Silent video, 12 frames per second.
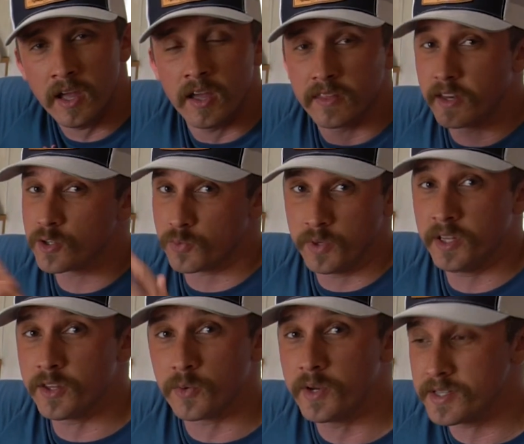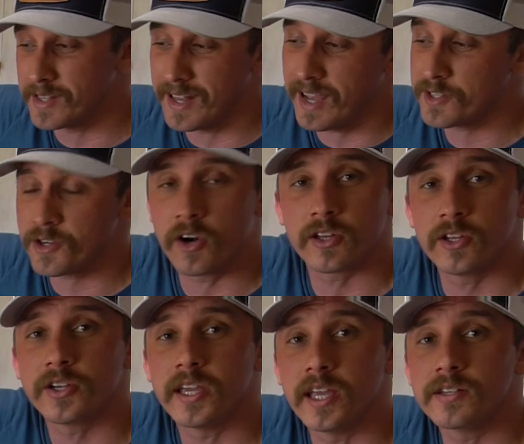that is really the reason that I started
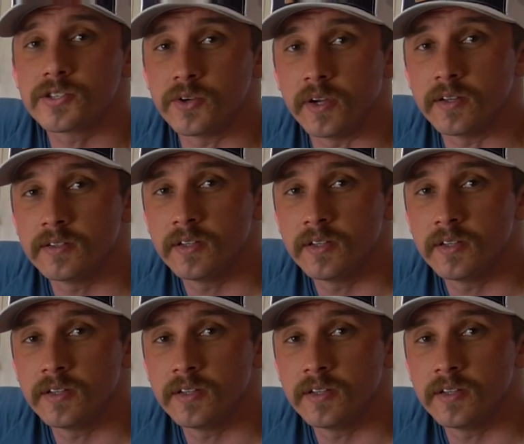looking into it.